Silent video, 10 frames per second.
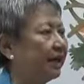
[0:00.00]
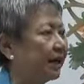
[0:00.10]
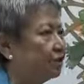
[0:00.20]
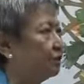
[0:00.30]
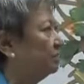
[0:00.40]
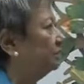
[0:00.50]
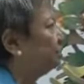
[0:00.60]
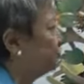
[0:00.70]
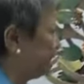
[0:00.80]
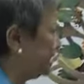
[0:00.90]
National
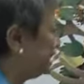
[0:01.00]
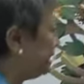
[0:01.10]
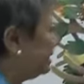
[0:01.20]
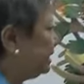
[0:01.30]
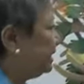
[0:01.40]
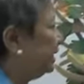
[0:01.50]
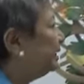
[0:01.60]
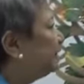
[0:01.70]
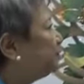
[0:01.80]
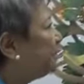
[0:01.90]
Tree.
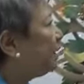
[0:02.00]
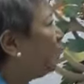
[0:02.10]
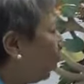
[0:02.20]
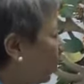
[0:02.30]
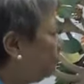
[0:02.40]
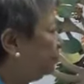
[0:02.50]
And we hope